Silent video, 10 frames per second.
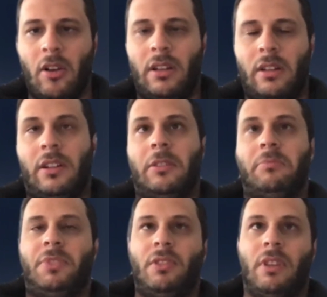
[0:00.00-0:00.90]

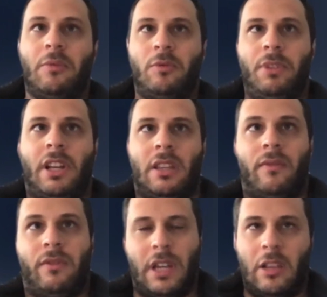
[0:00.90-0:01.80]
So that would be kind
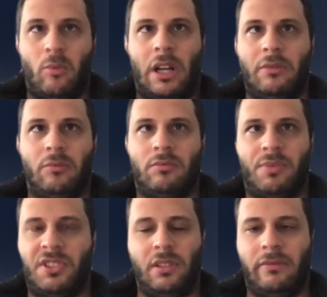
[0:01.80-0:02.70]
of L1,
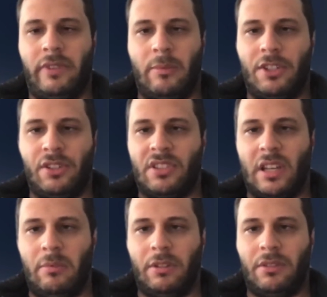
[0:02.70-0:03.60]
still very much
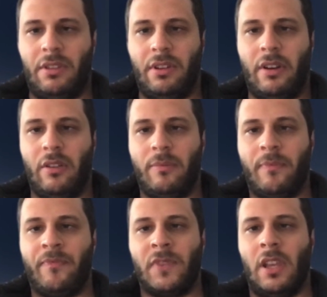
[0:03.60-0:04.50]
excited about
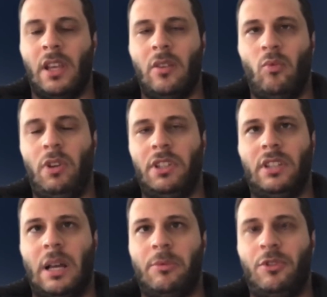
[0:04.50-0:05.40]
Ethereum. When it
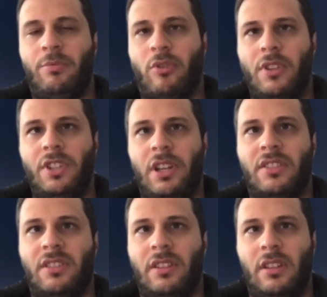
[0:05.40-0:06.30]
comes to
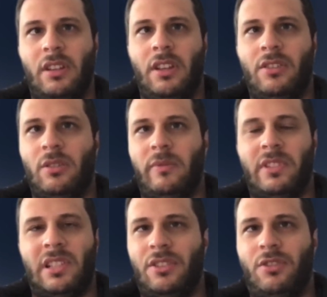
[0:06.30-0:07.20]
projects, it's
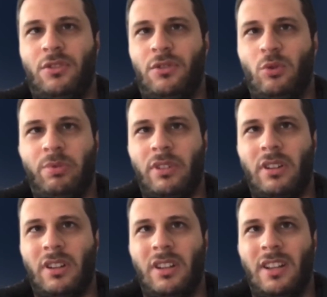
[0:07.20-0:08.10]
obviously
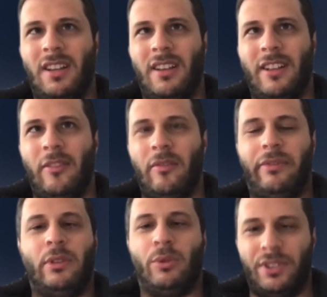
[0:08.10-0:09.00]
super
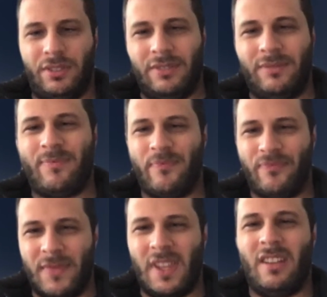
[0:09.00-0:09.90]
fluid,
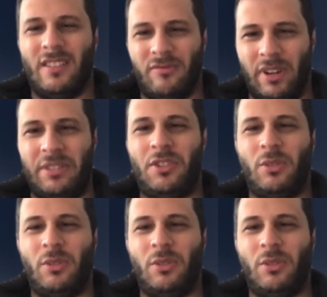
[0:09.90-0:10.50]
right?